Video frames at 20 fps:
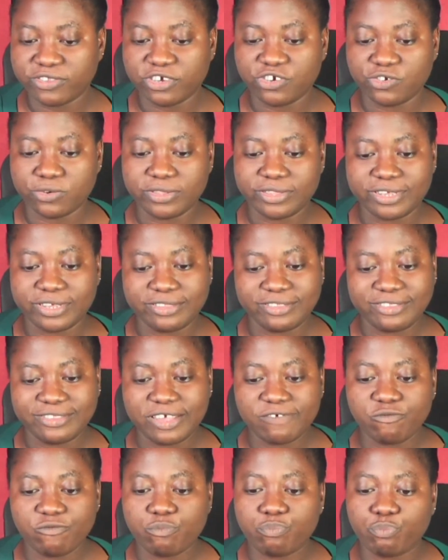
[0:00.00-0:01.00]
Section
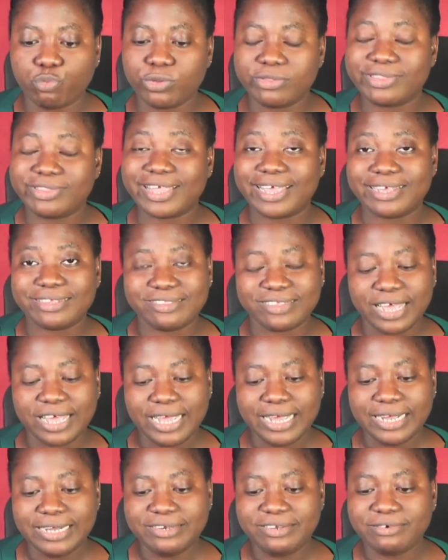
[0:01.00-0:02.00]
37, protects
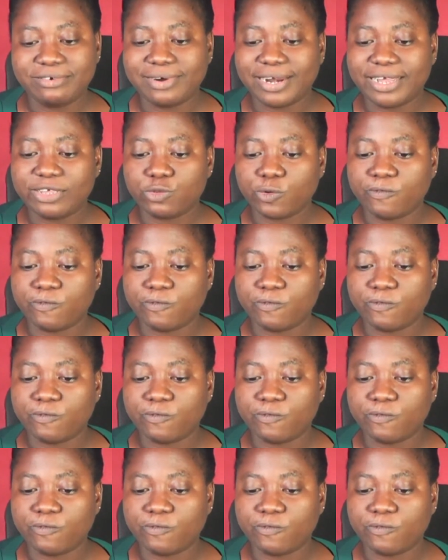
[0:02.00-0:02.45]
the right